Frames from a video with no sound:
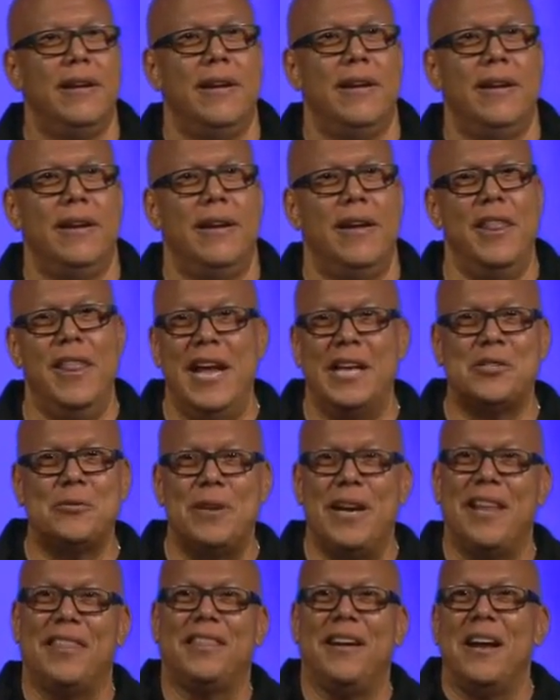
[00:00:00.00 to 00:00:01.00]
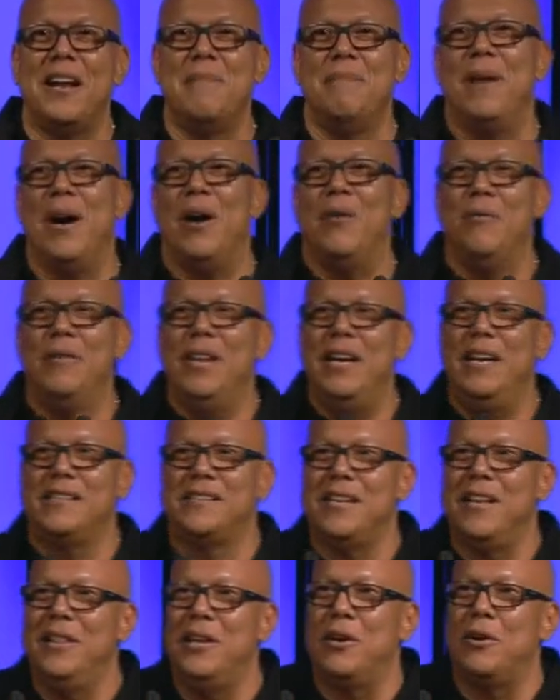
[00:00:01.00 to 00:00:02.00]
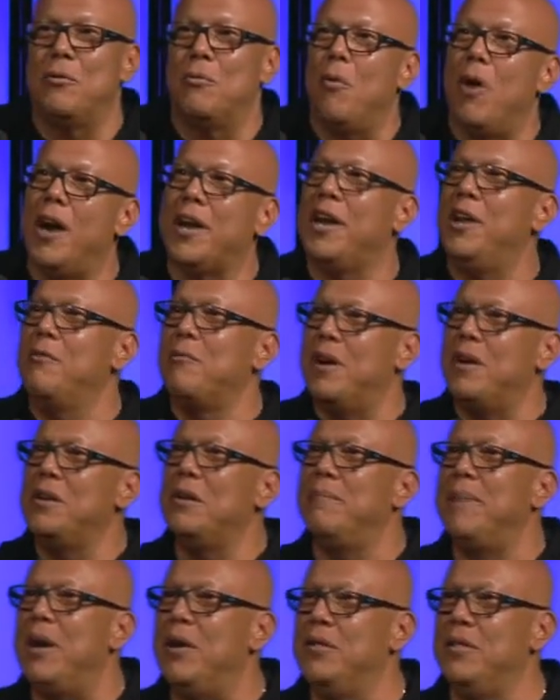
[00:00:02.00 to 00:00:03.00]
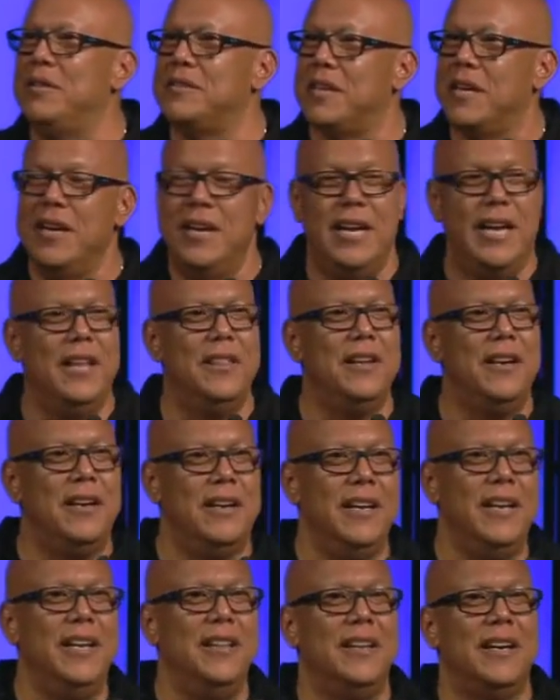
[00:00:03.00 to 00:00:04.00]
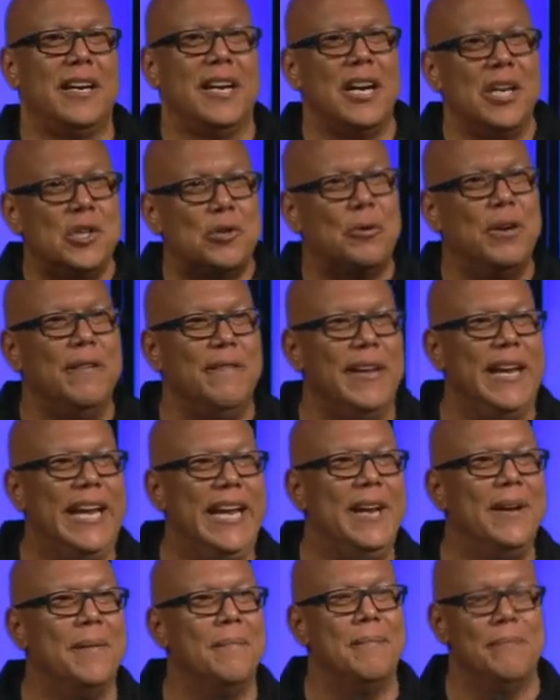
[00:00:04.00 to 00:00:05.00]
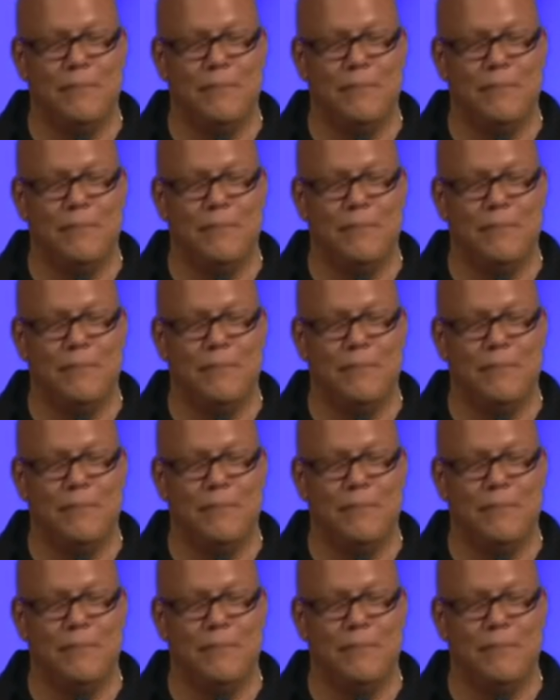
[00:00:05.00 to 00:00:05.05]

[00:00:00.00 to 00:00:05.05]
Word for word: And that's what I thought about when they said they were walking roundabout in, this, in, the, in the country of Edom.